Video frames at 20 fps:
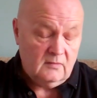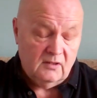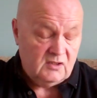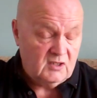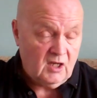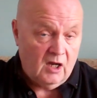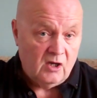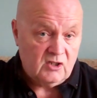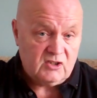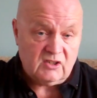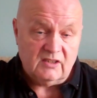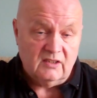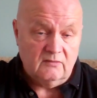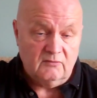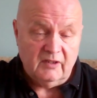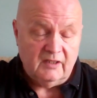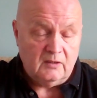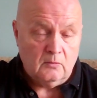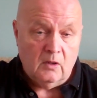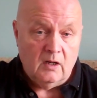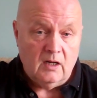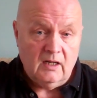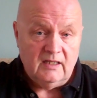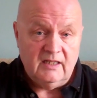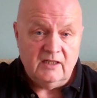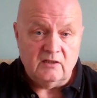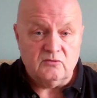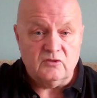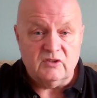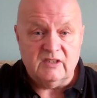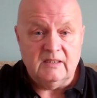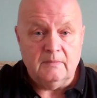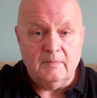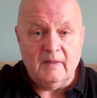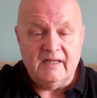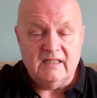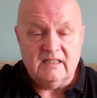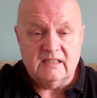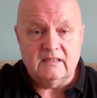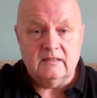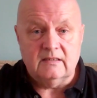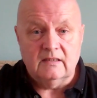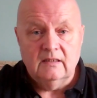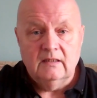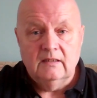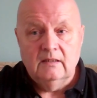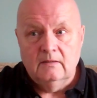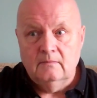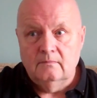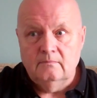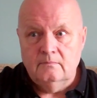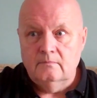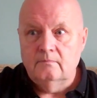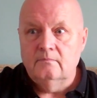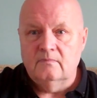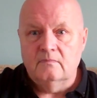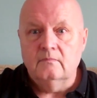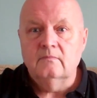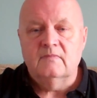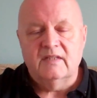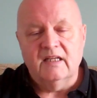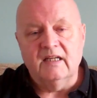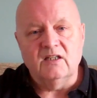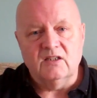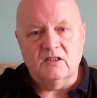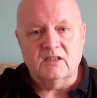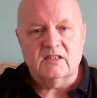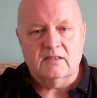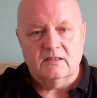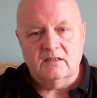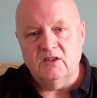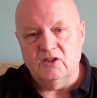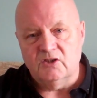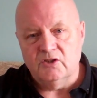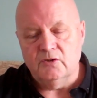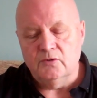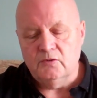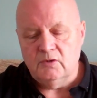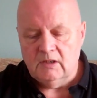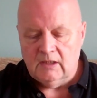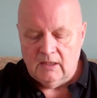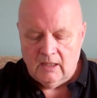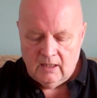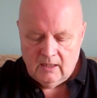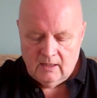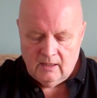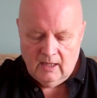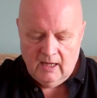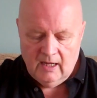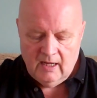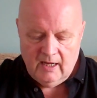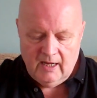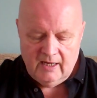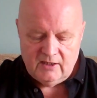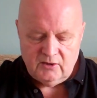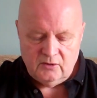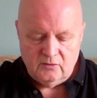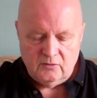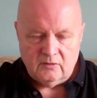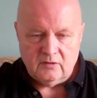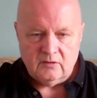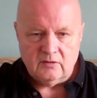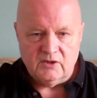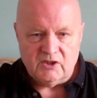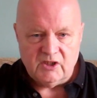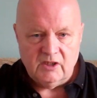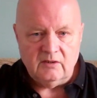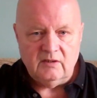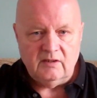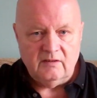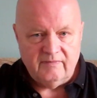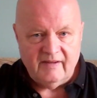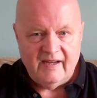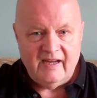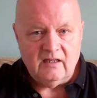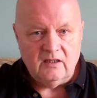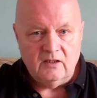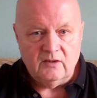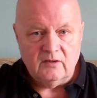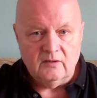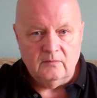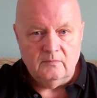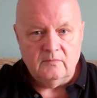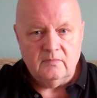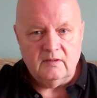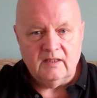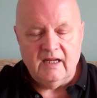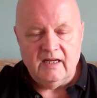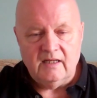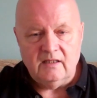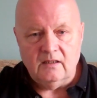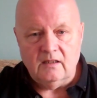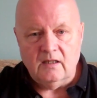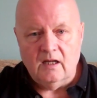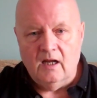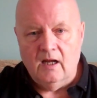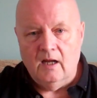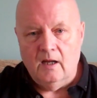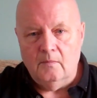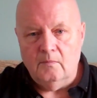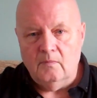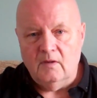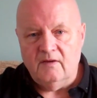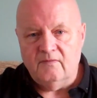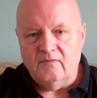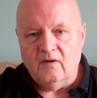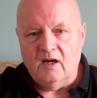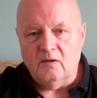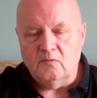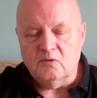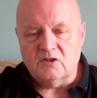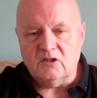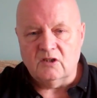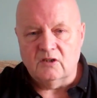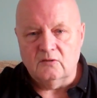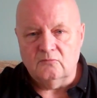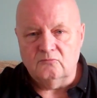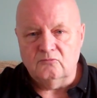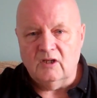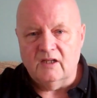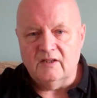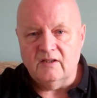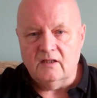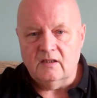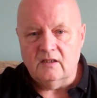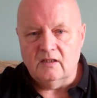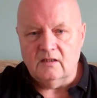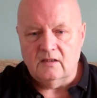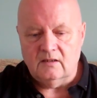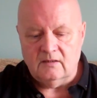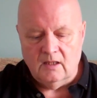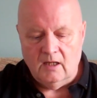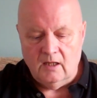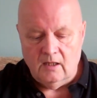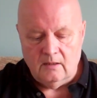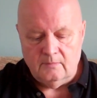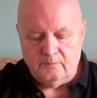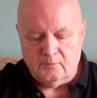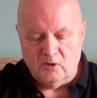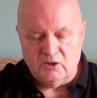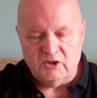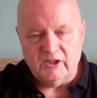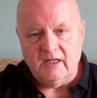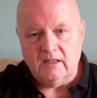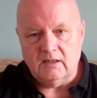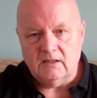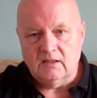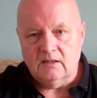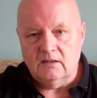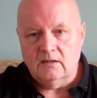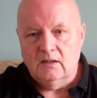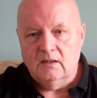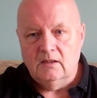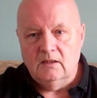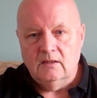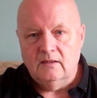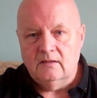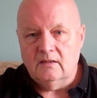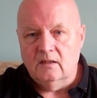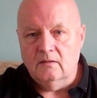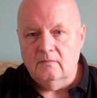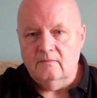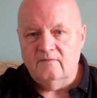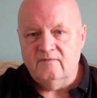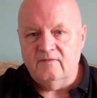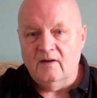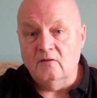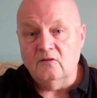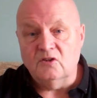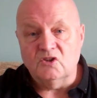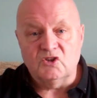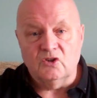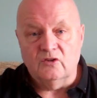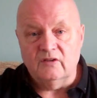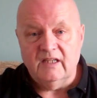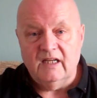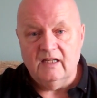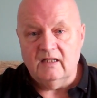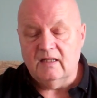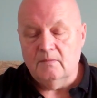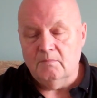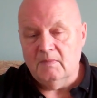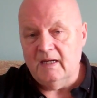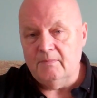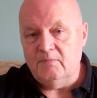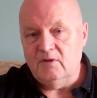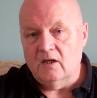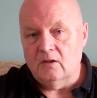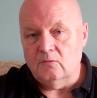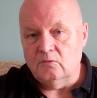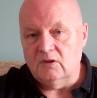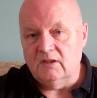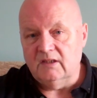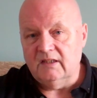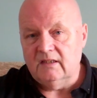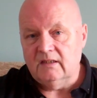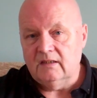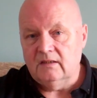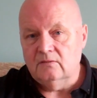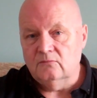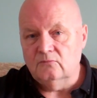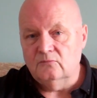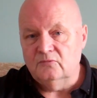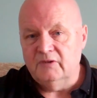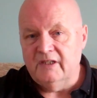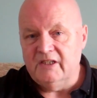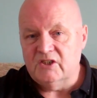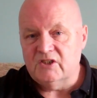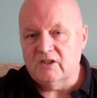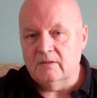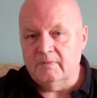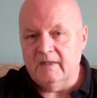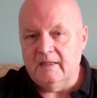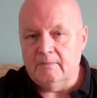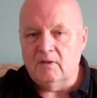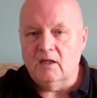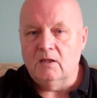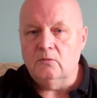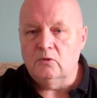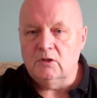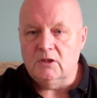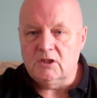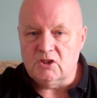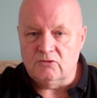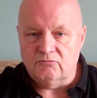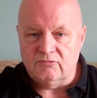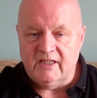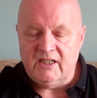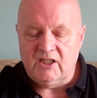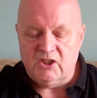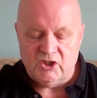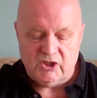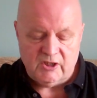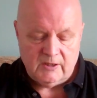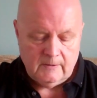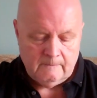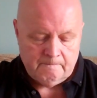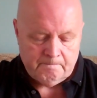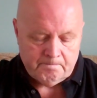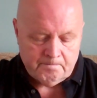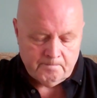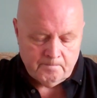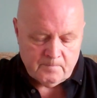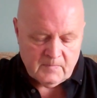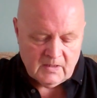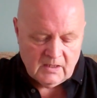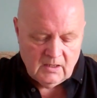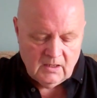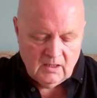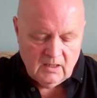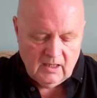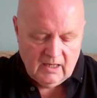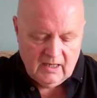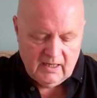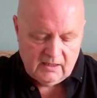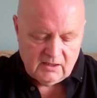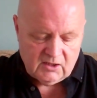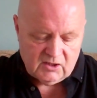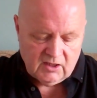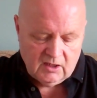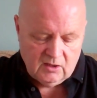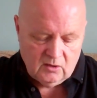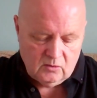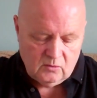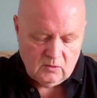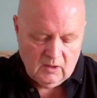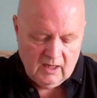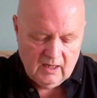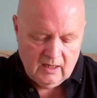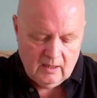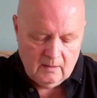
tasks that require literacy-based things to do, and you continually fail at them, then if I was going to run a project that focused on that, then maybe I wouldn't reach the people I wanted to reach. And so